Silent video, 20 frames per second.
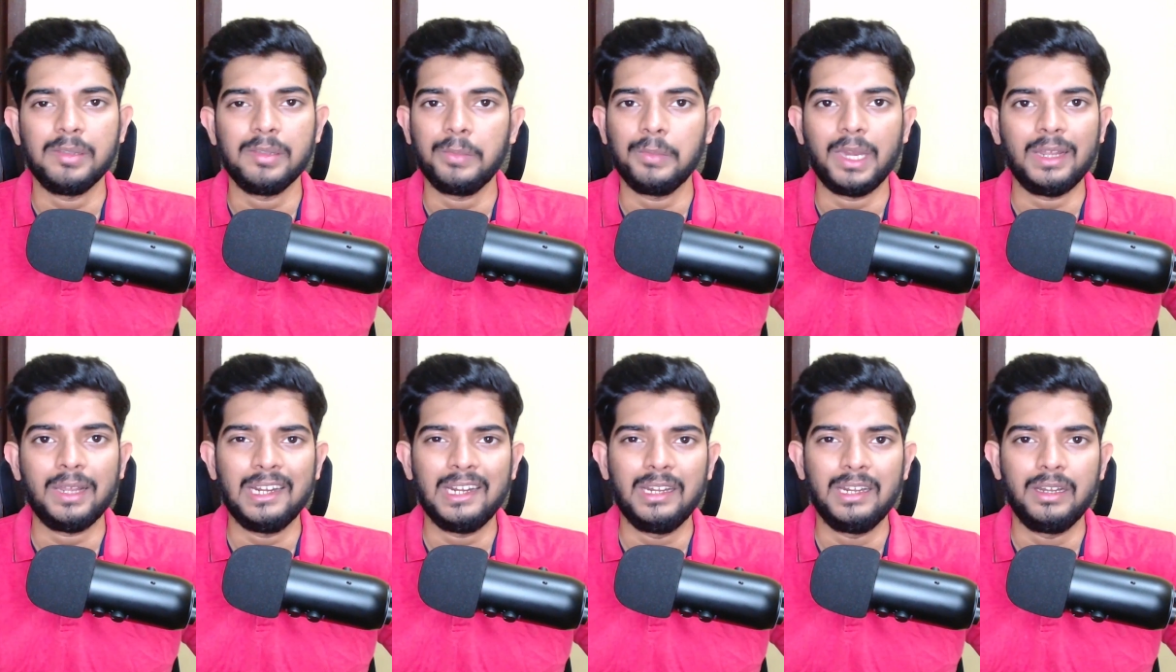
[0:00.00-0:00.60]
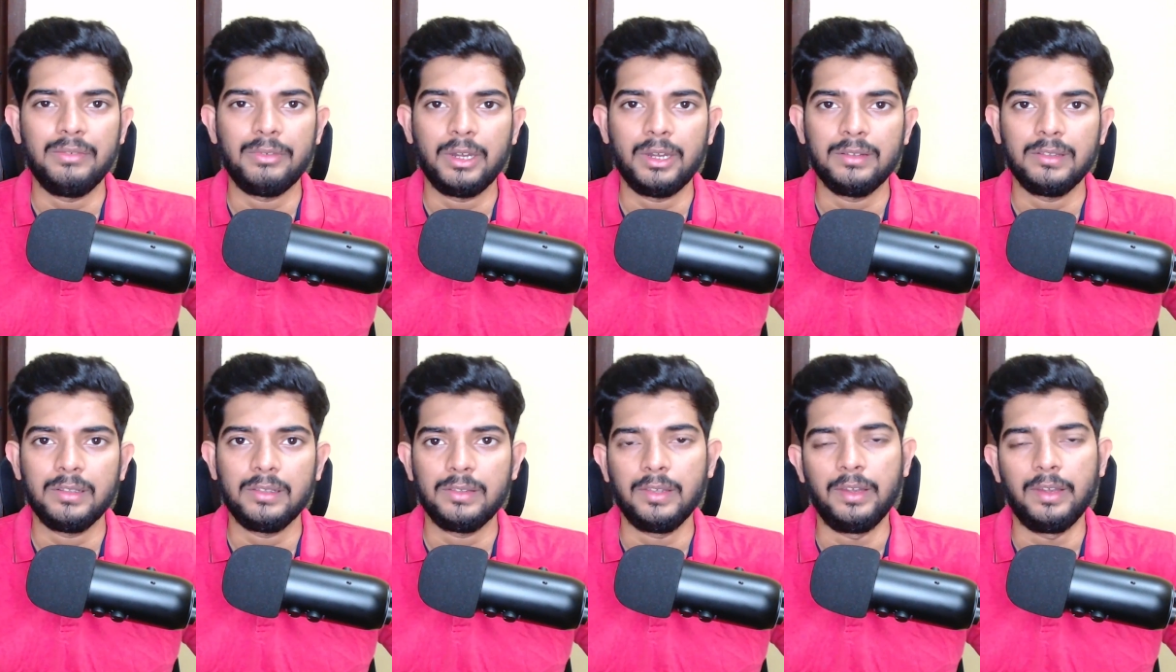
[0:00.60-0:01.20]
technical
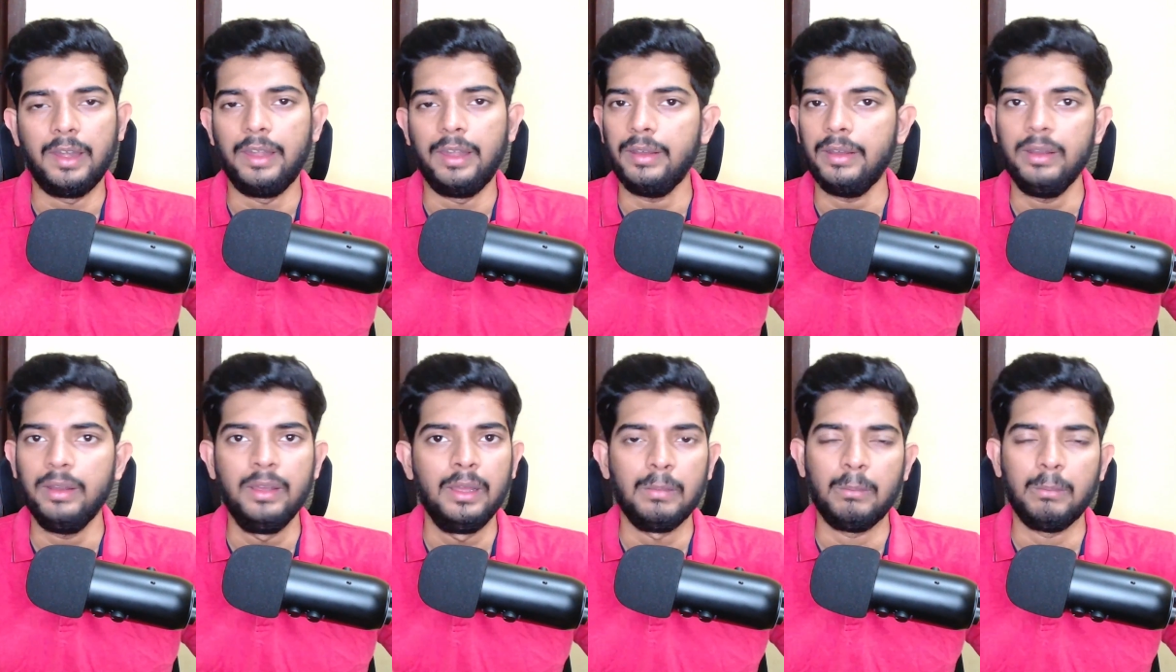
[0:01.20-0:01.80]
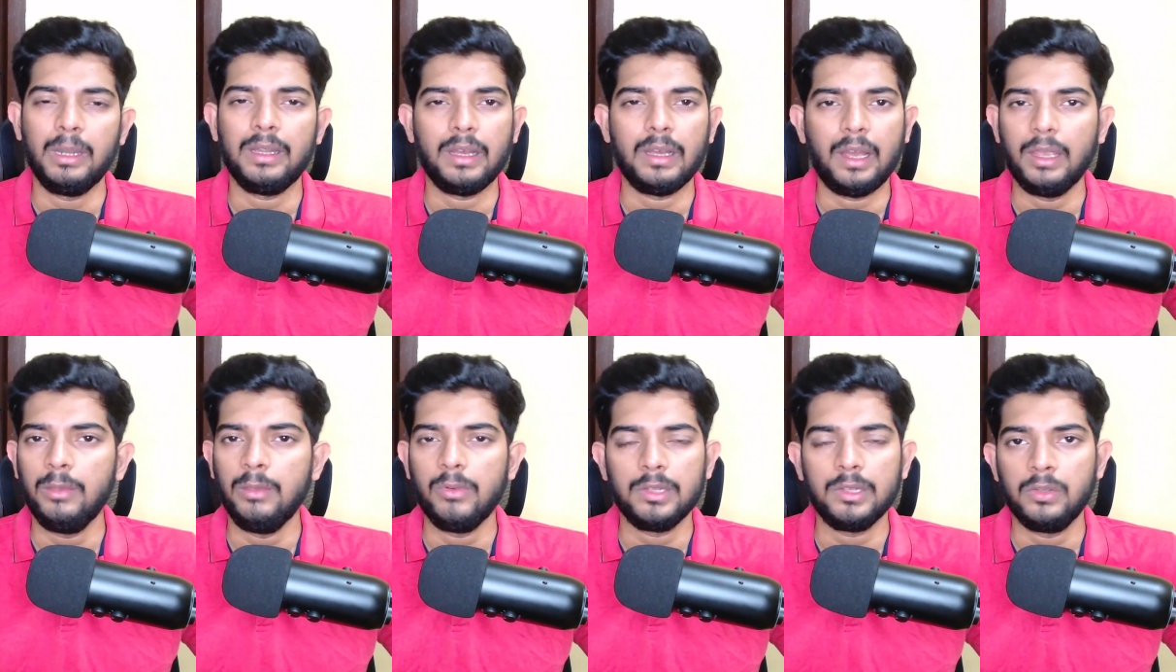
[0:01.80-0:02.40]
differences in it, but
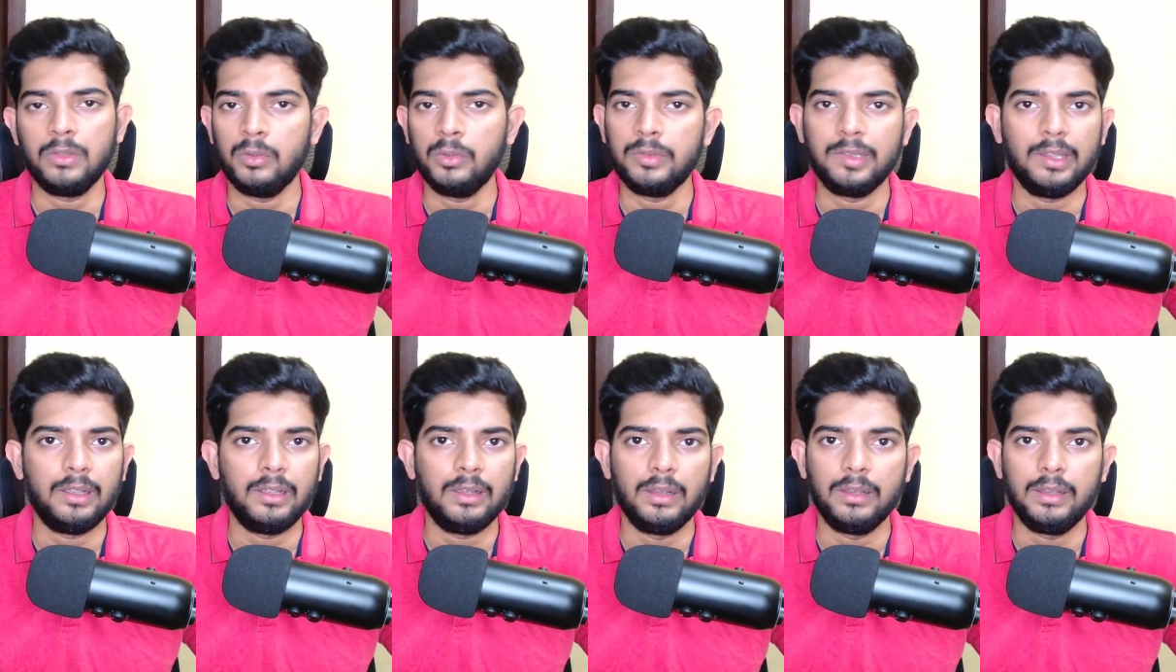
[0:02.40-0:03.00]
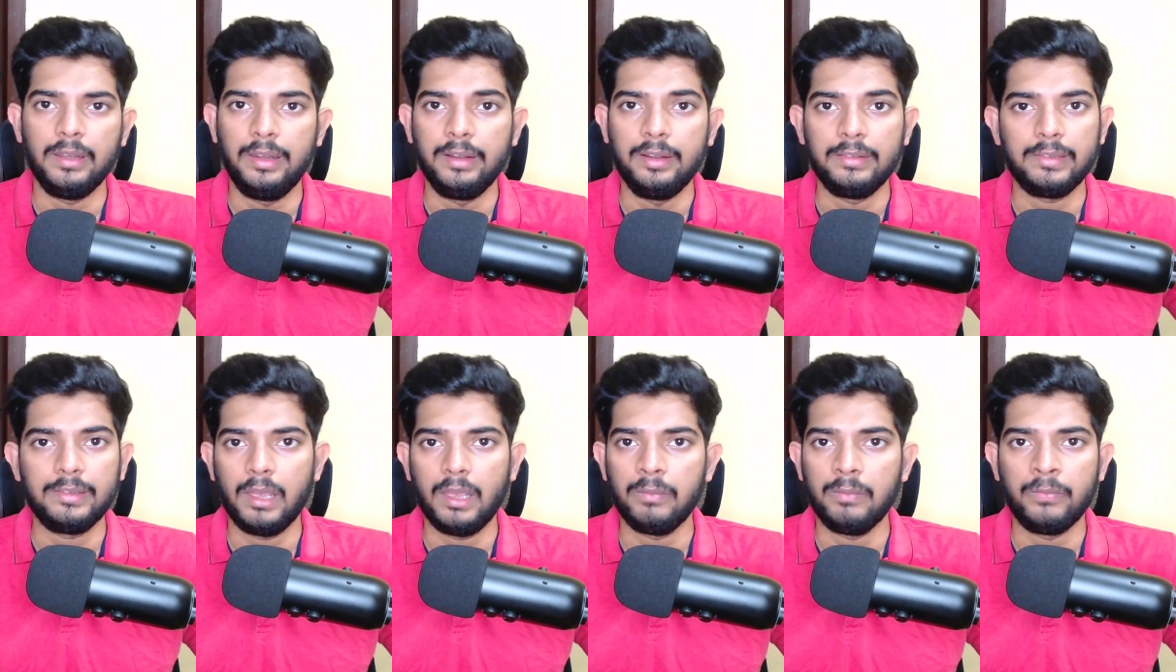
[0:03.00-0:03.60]
I was using
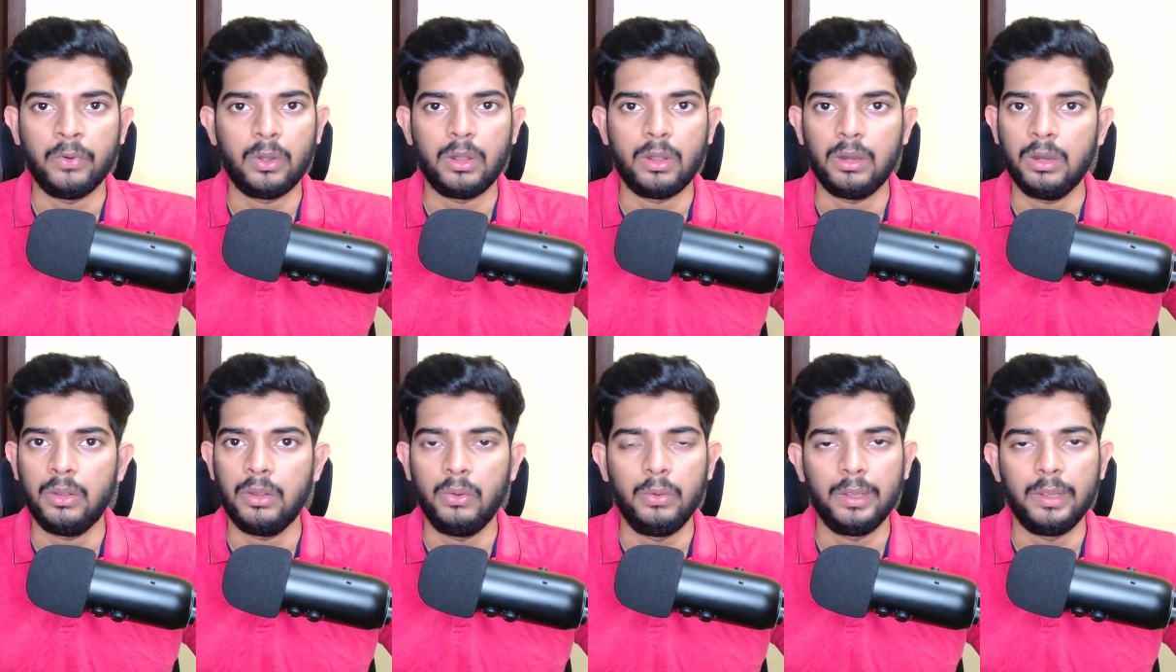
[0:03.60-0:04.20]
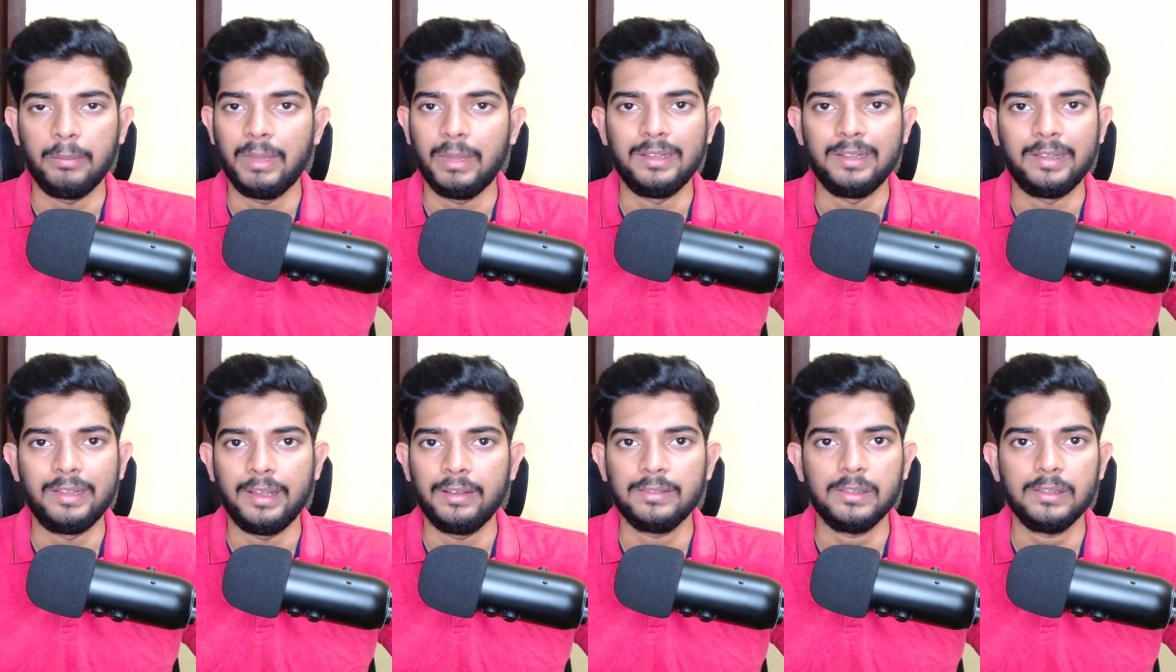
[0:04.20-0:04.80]
Inkscape for doing many
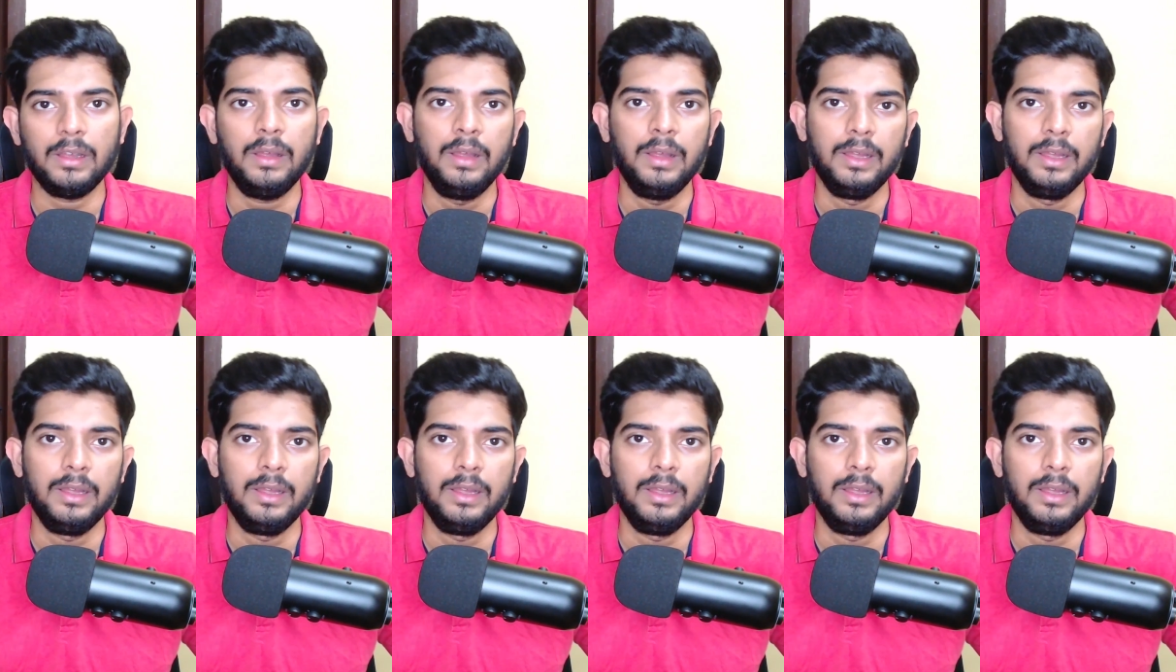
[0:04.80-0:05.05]
things.